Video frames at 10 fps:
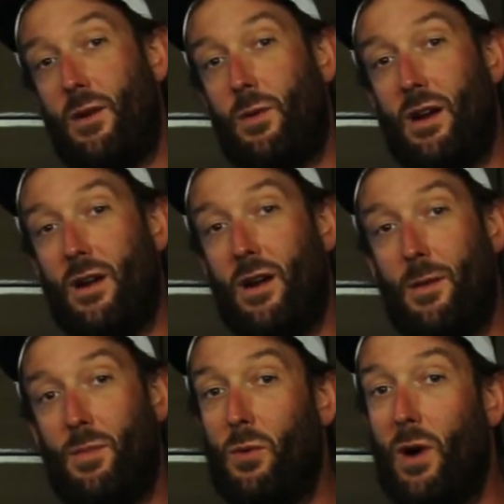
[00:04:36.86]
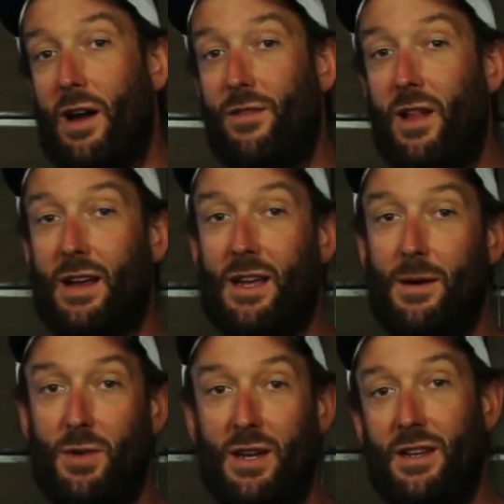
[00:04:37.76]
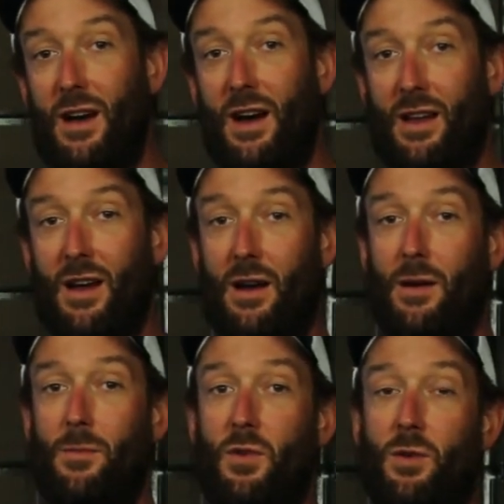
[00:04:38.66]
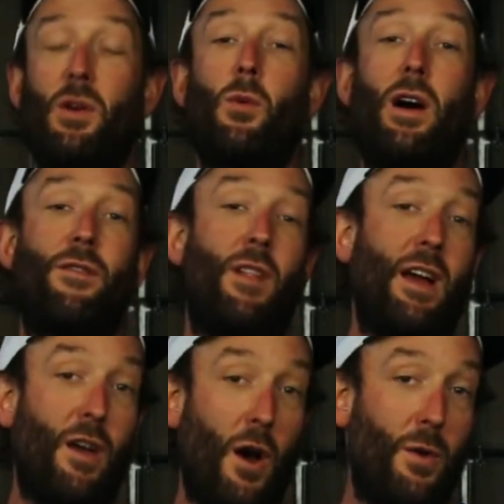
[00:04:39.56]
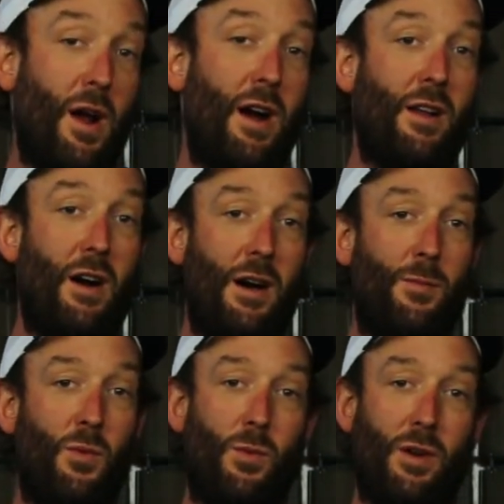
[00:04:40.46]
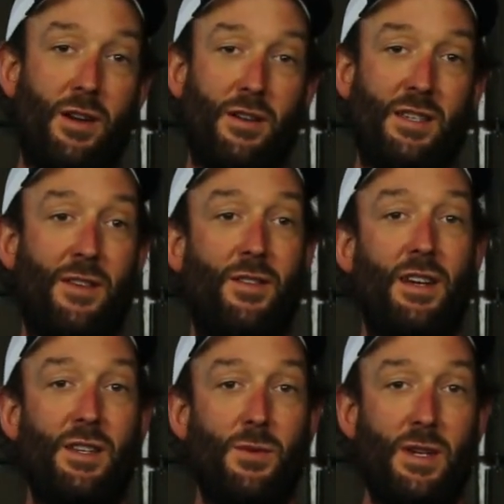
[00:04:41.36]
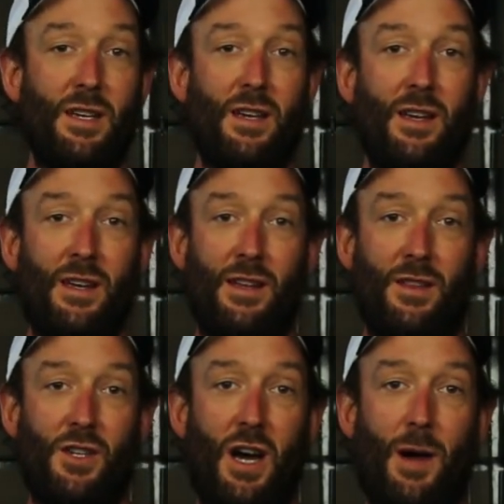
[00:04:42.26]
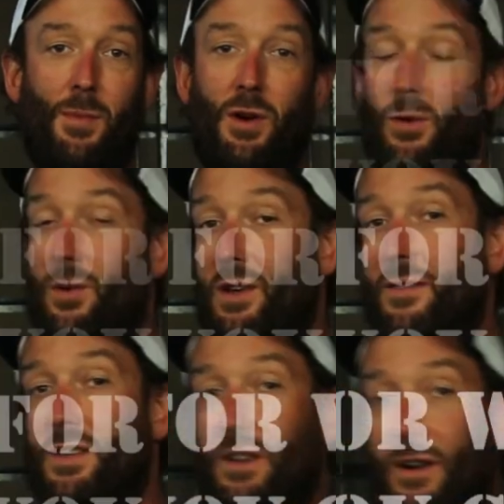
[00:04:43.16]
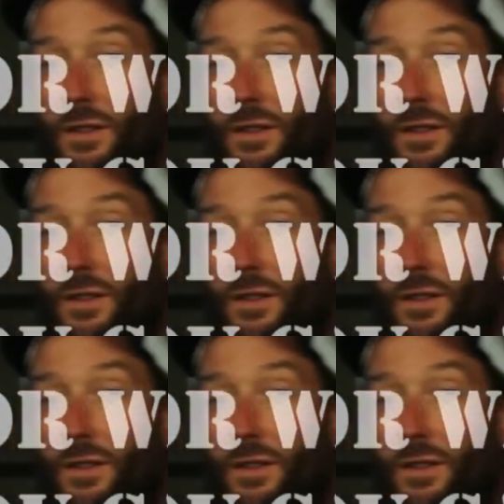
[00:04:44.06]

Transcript: We are at BigYFlyCompany.com or BigYFlyCo.com. We're here 7 days a week in the shop, or you can give us a call.